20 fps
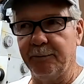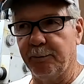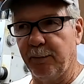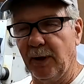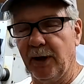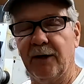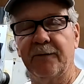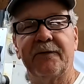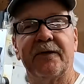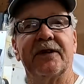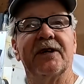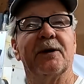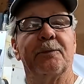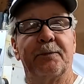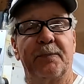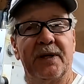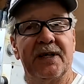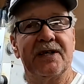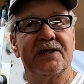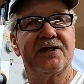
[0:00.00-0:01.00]
And buffing the
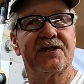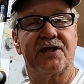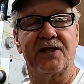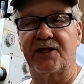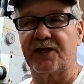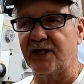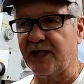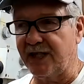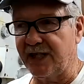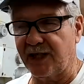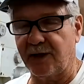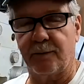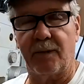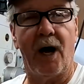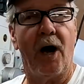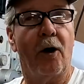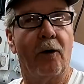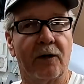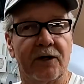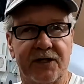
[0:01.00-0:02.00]
pistons to get them
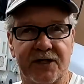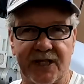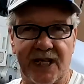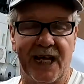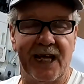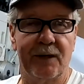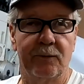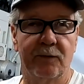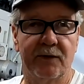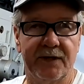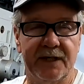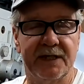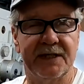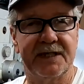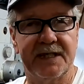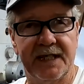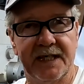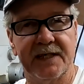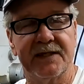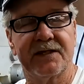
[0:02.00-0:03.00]
all the same within
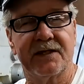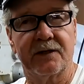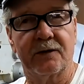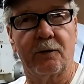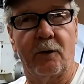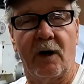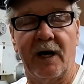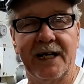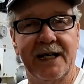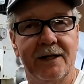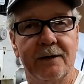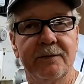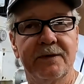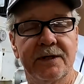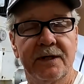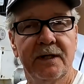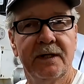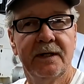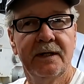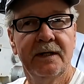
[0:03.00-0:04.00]
tenths of grams.
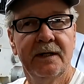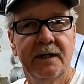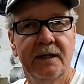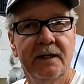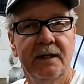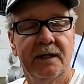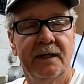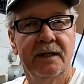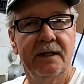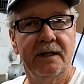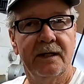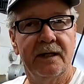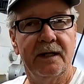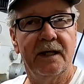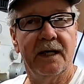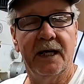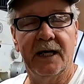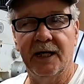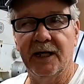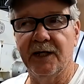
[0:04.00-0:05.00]

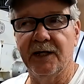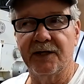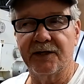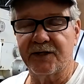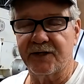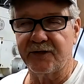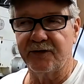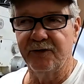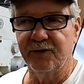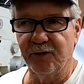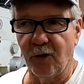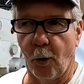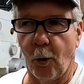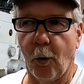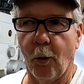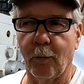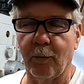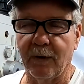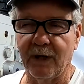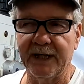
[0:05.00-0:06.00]
Is
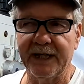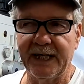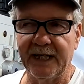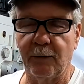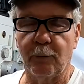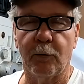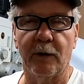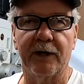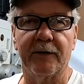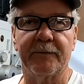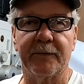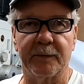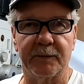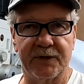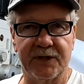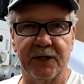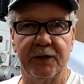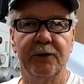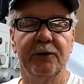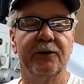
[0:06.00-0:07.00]
normally anywhere from
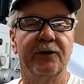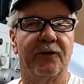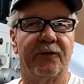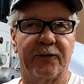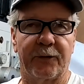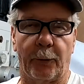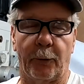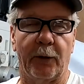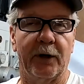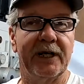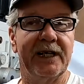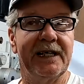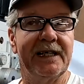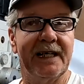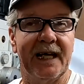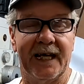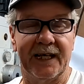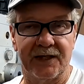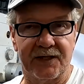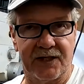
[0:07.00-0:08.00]
2 to
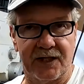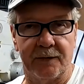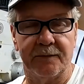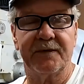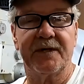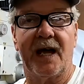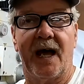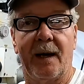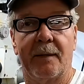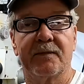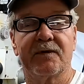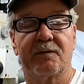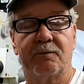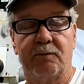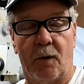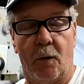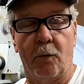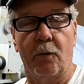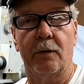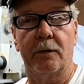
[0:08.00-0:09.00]
3 and sometimes
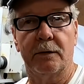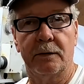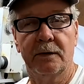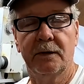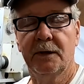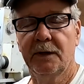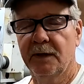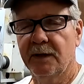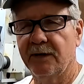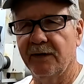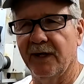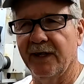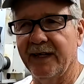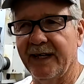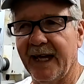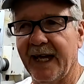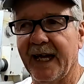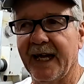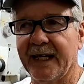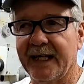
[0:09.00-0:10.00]
more than
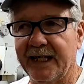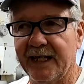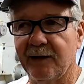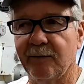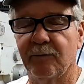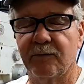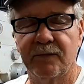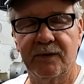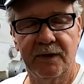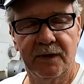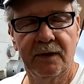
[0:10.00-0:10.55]
that in